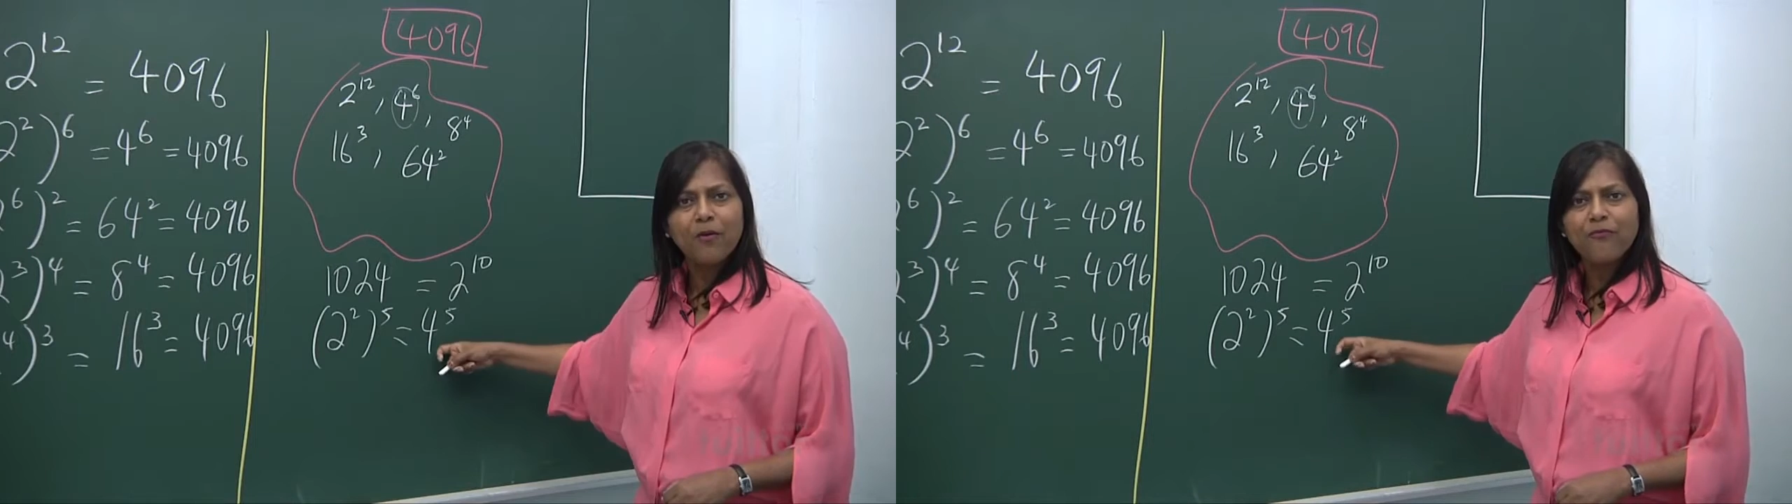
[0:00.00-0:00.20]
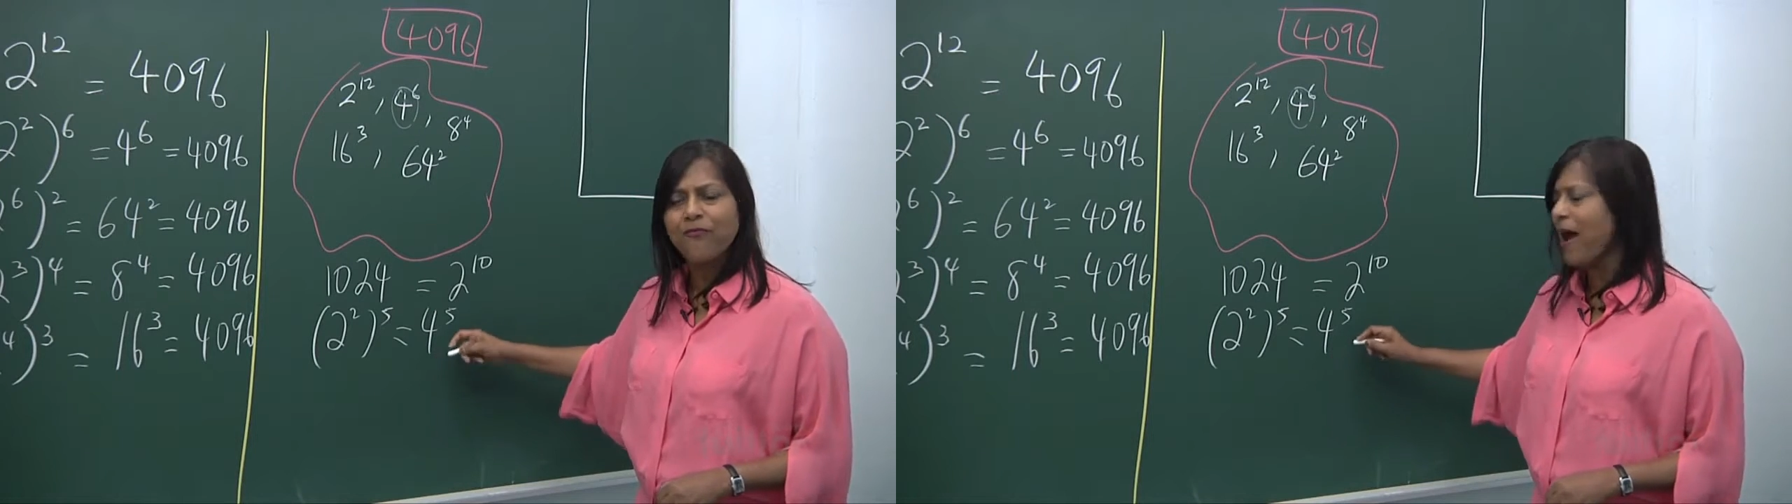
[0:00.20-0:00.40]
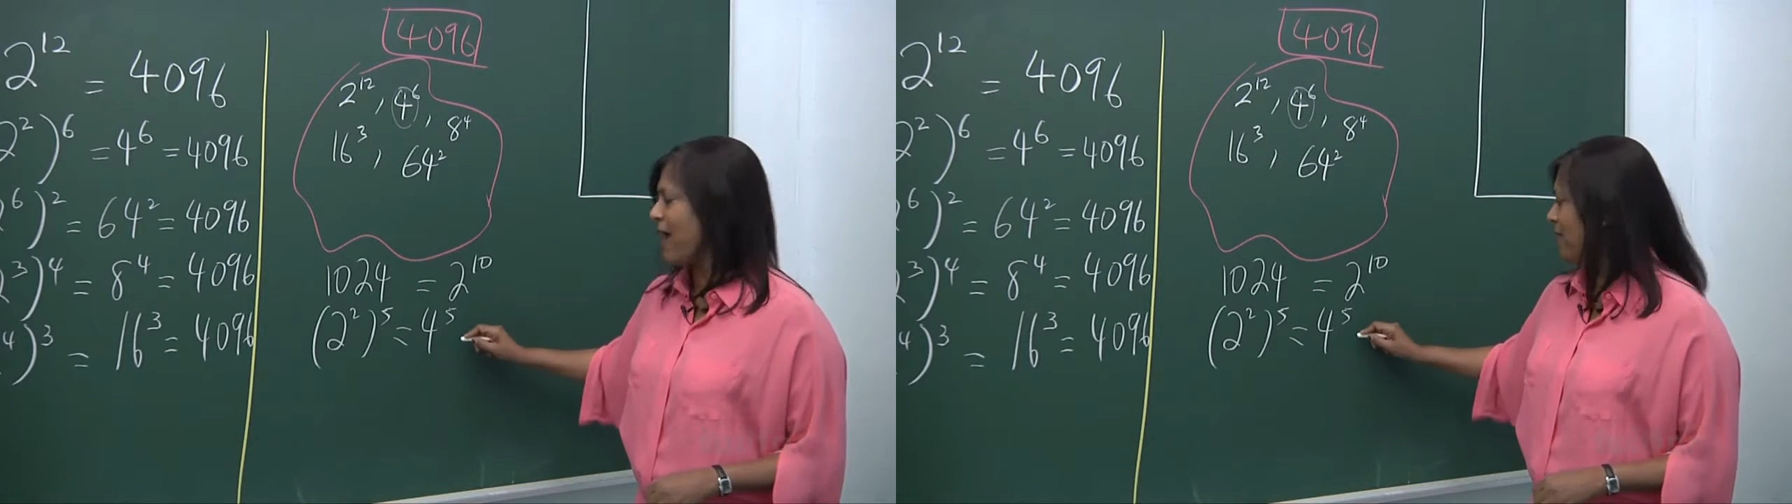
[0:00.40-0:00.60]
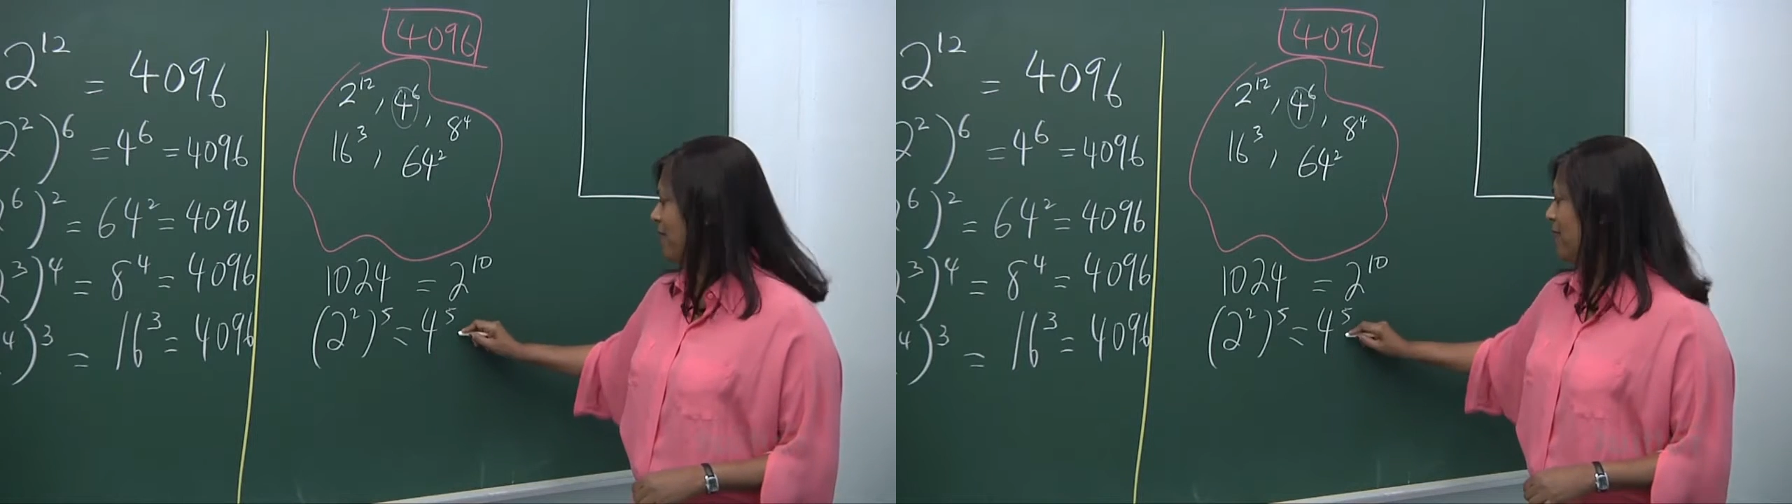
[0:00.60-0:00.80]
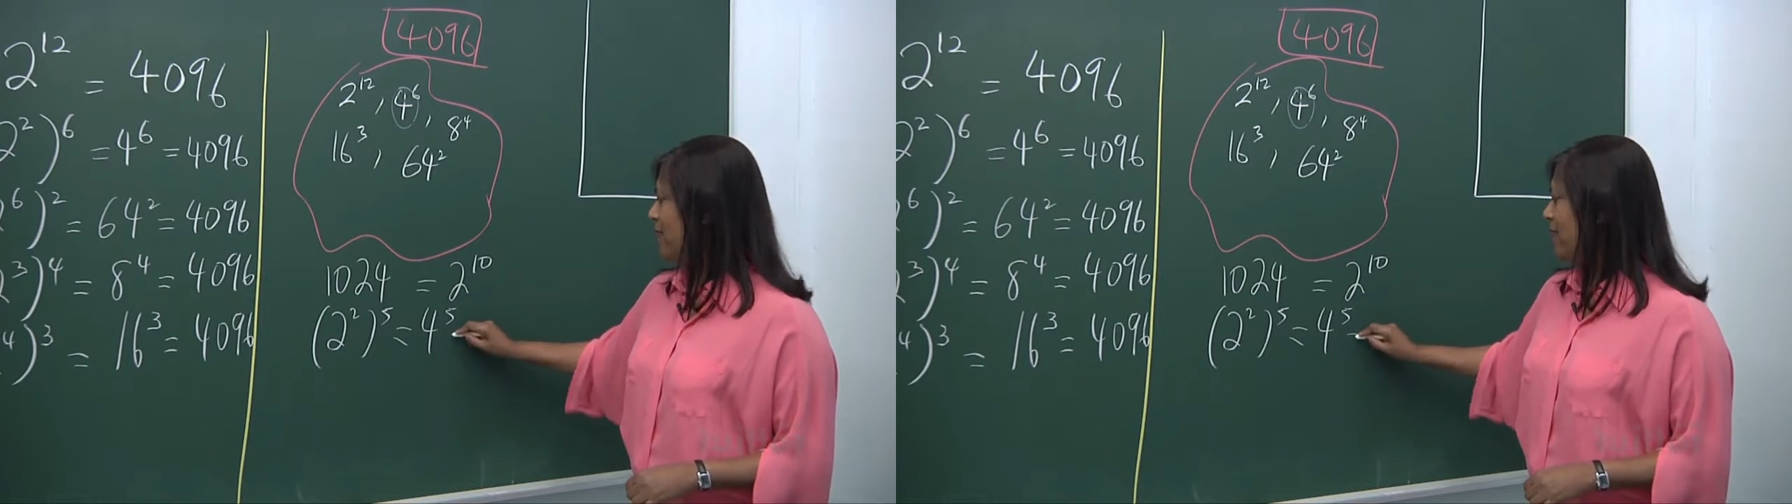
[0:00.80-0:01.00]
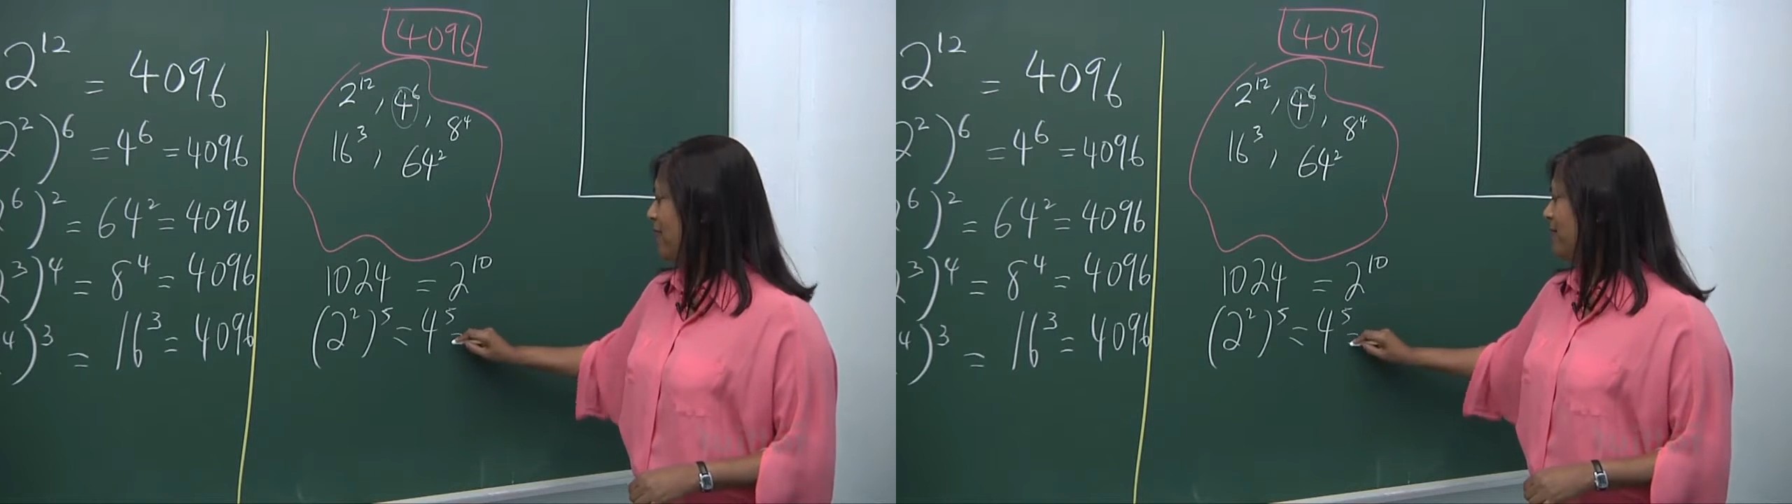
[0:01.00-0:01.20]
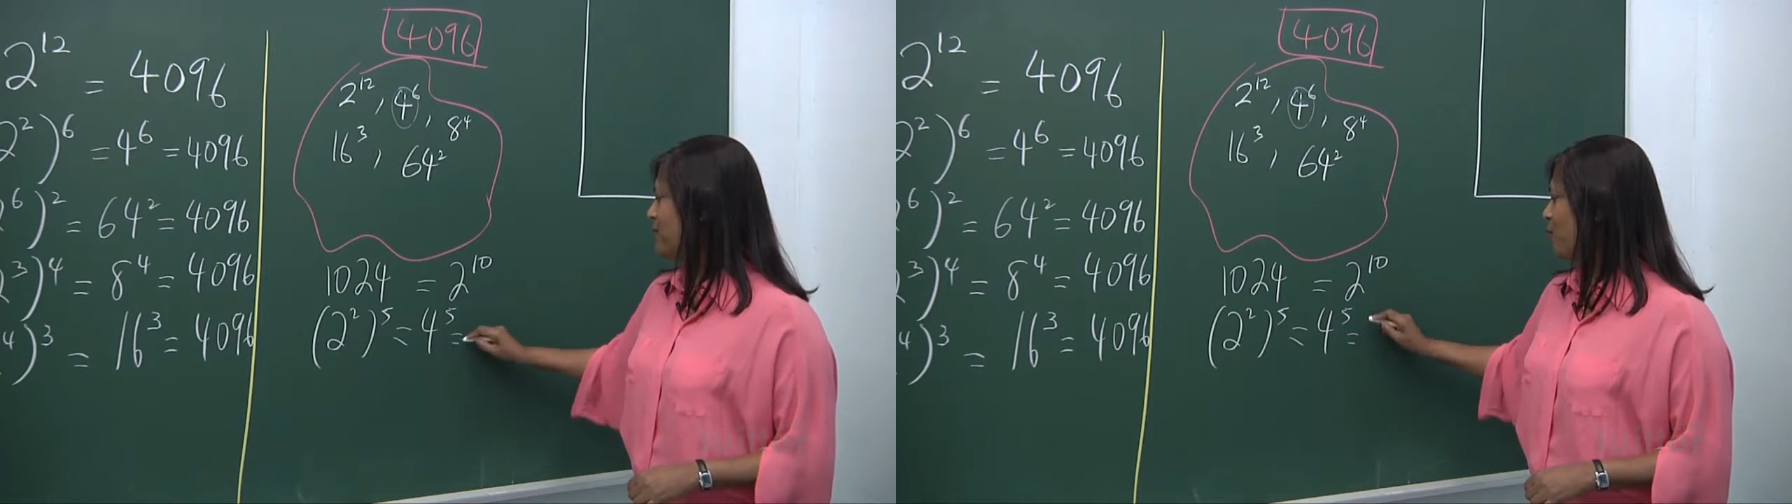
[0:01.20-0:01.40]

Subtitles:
of 5 is